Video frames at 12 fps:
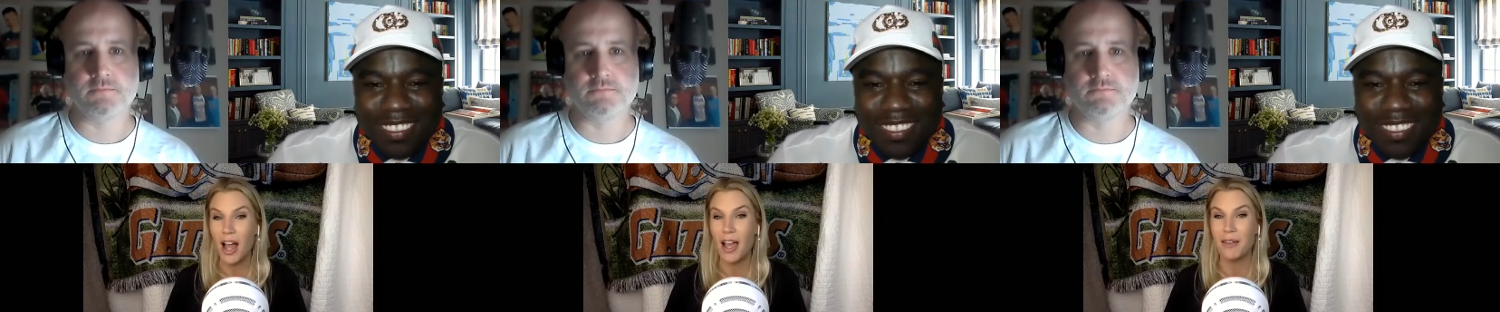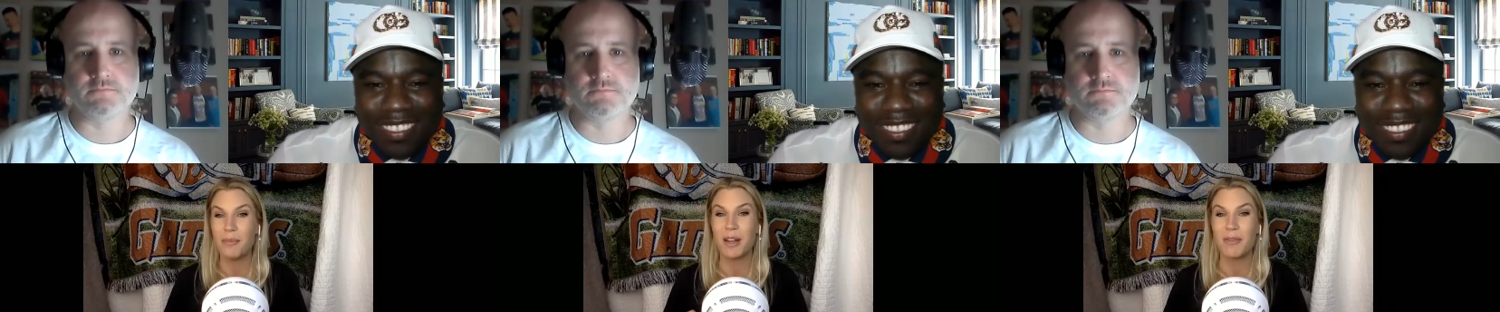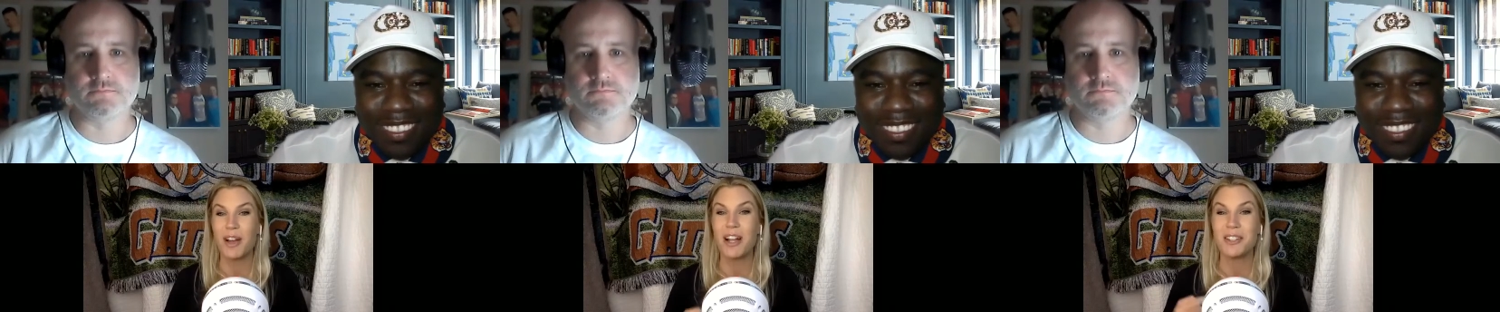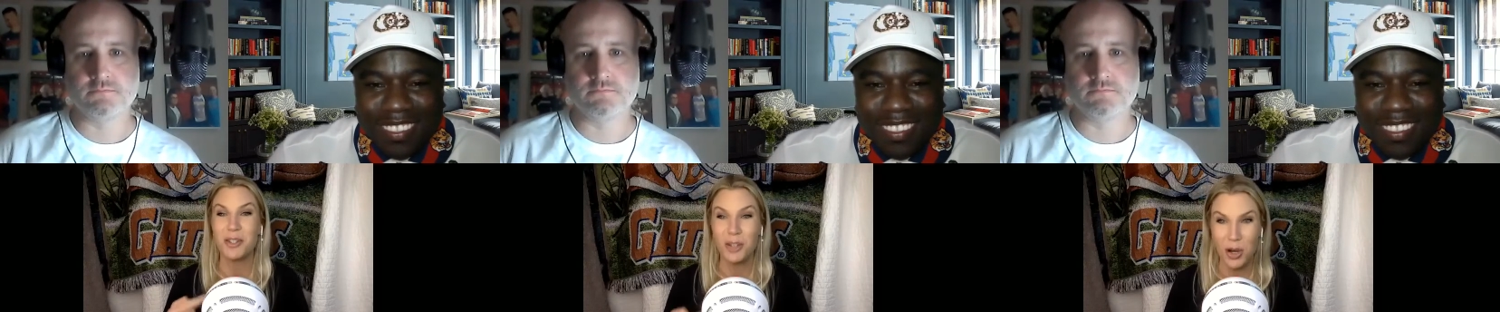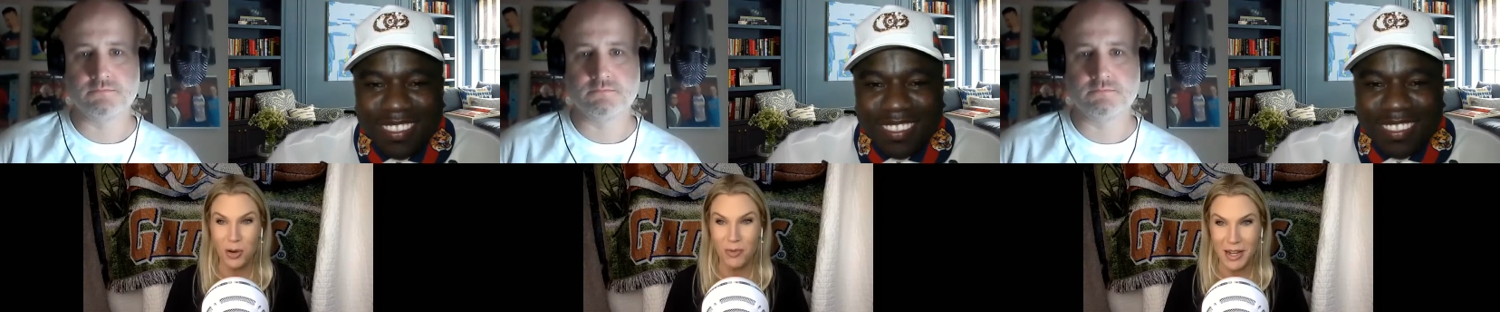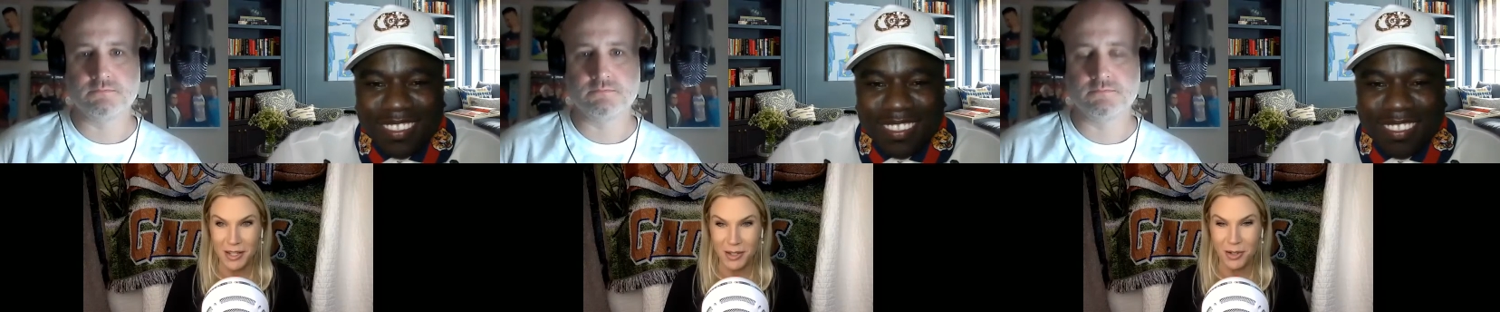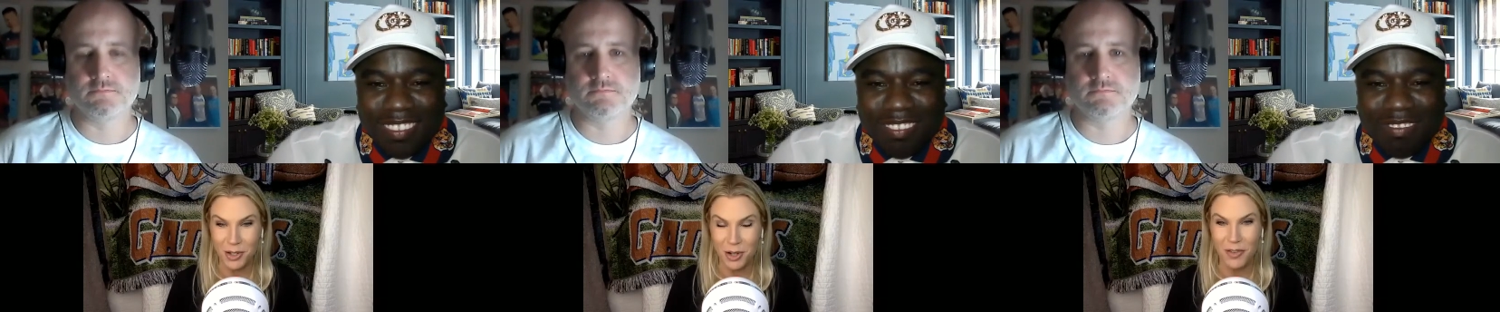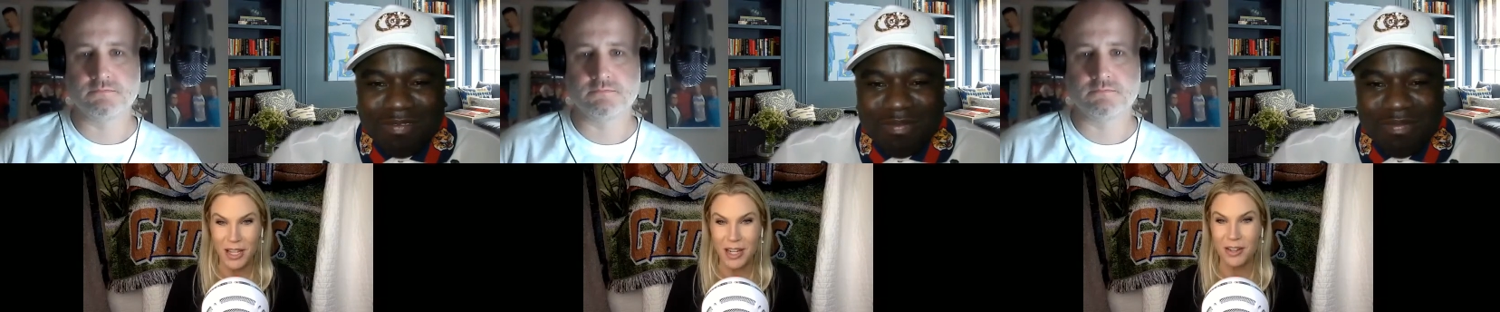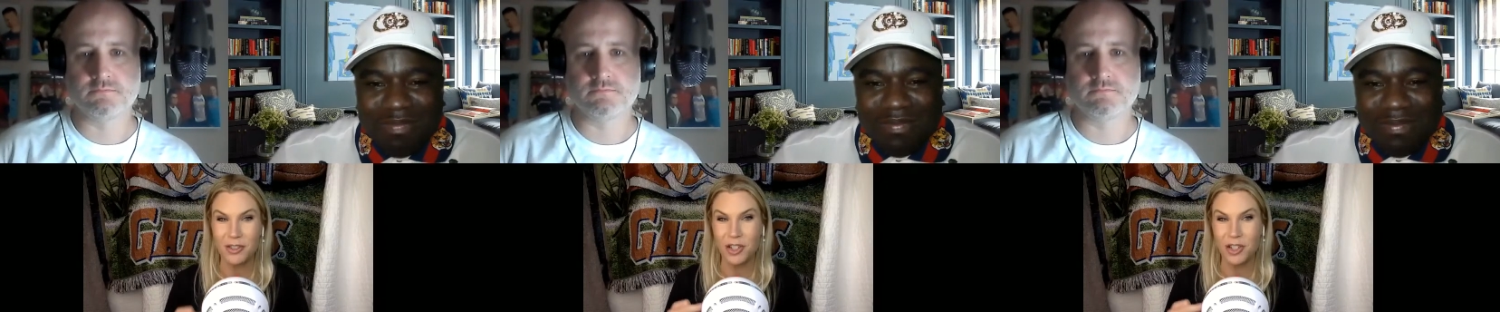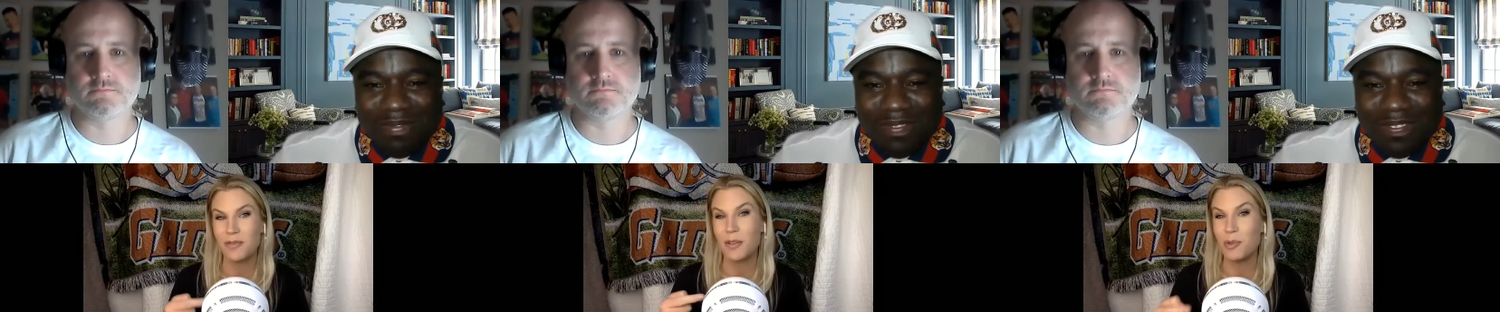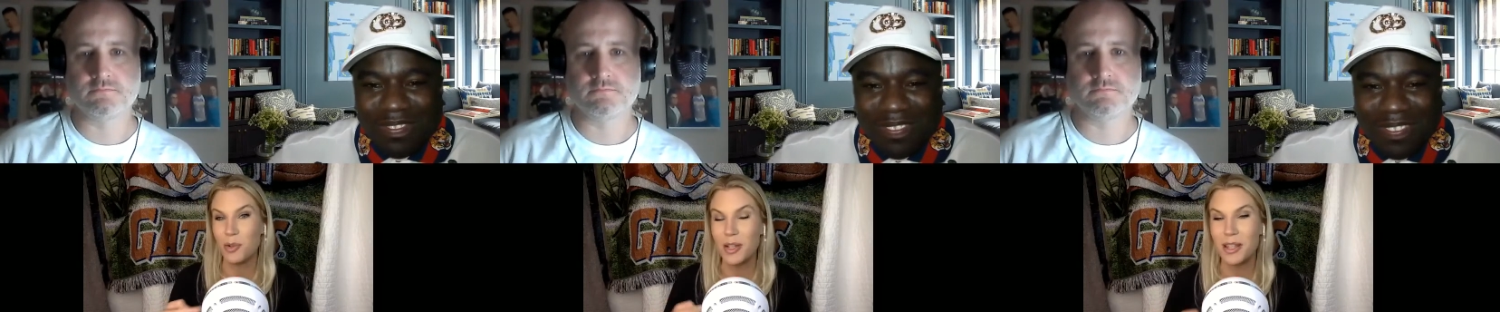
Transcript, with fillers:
Speaker 1: but I've gotten to know wrestlers over the years just from doing the